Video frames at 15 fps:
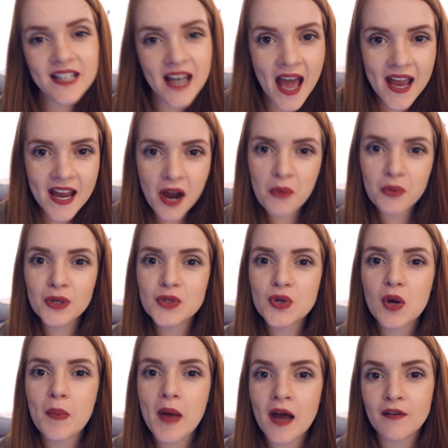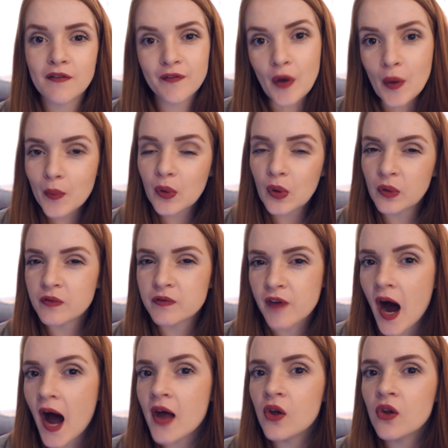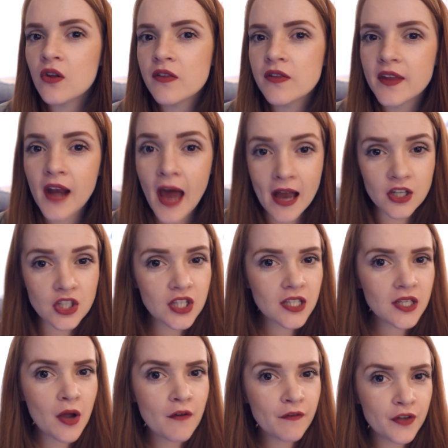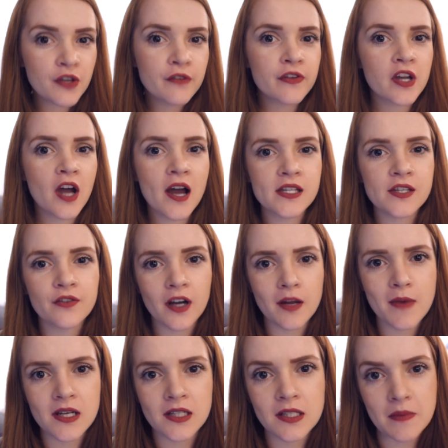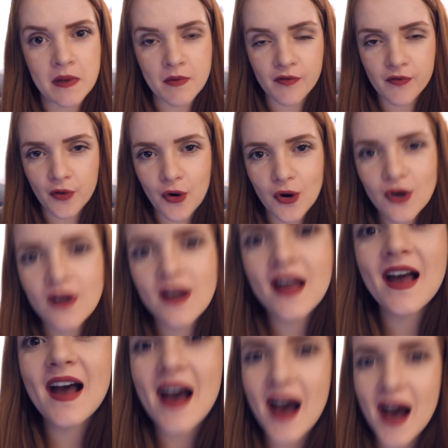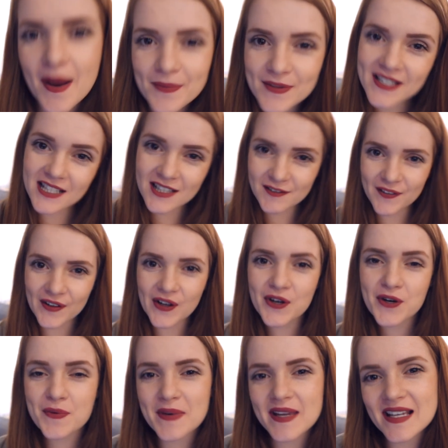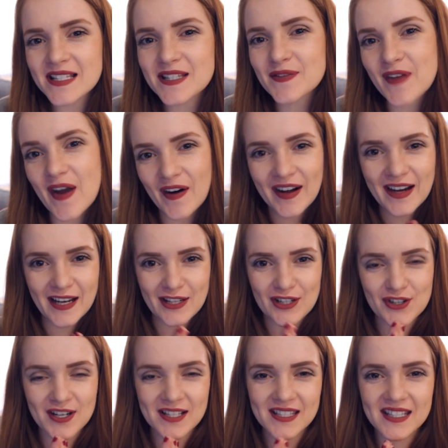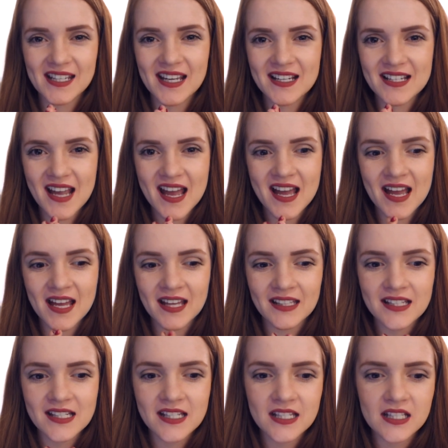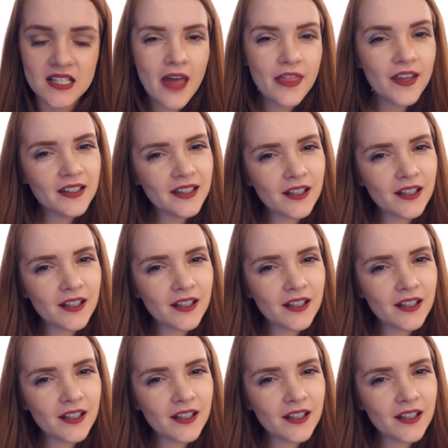today I want to talk about a film called Bile that actually a few of you guys have recommended to me before. This film is very interesting and I think